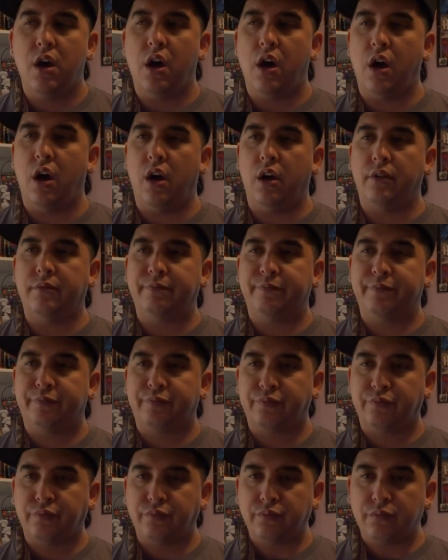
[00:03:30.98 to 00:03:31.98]

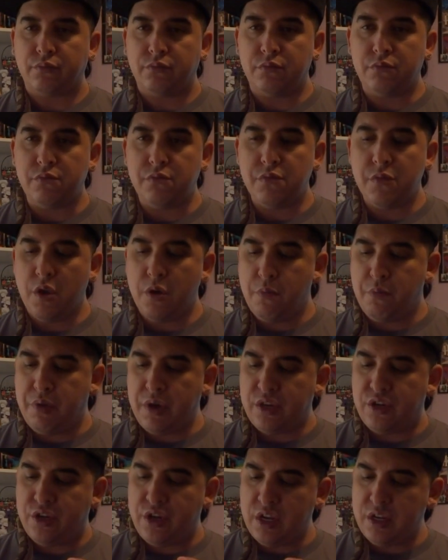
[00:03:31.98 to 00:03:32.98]

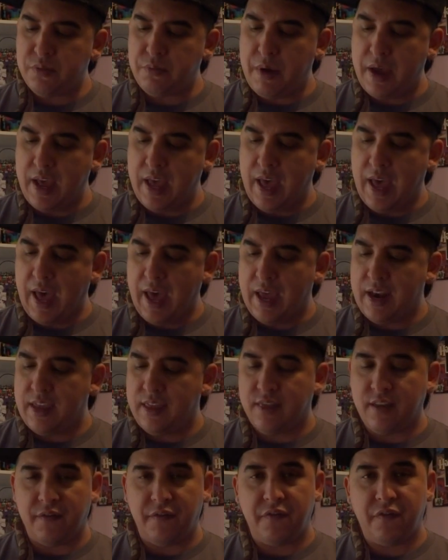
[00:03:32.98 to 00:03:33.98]
But just by
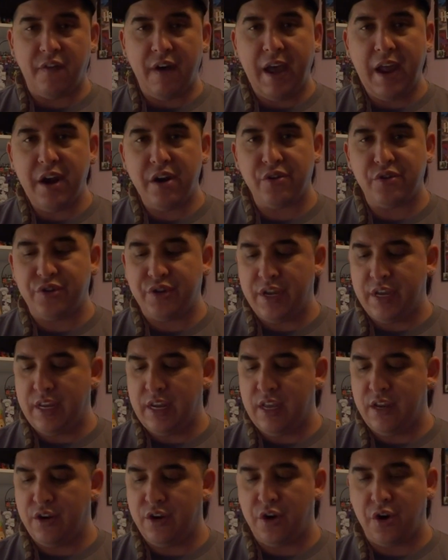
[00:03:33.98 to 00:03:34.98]
adding the fire gene
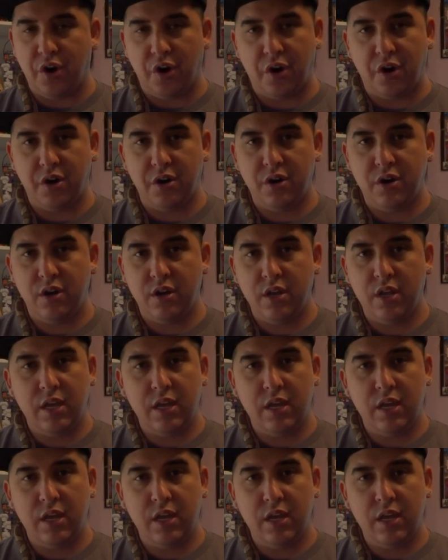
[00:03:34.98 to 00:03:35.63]
into her,